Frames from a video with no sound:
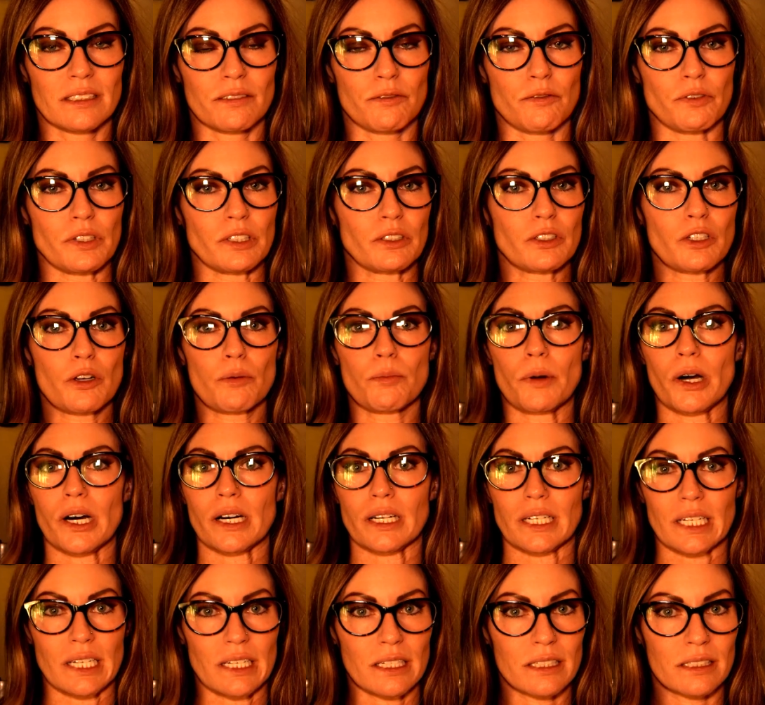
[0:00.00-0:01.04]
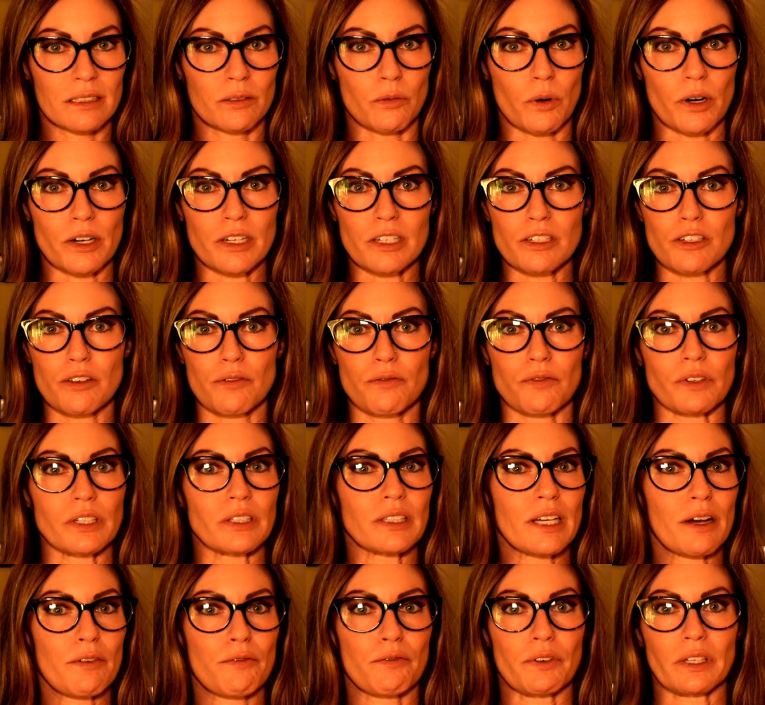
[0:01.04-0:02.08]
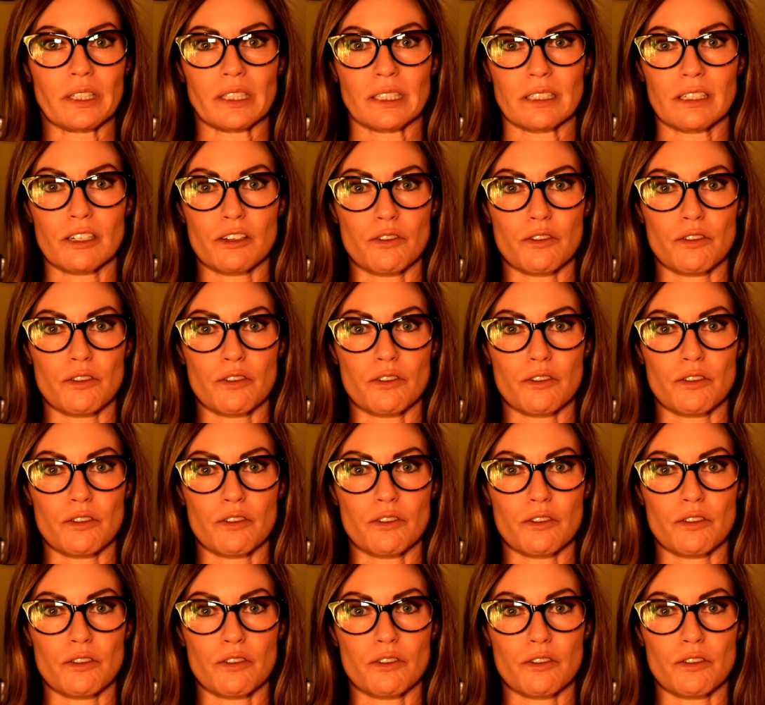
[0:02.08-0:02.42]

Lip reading: Feel your body. Where did you feel that feeling?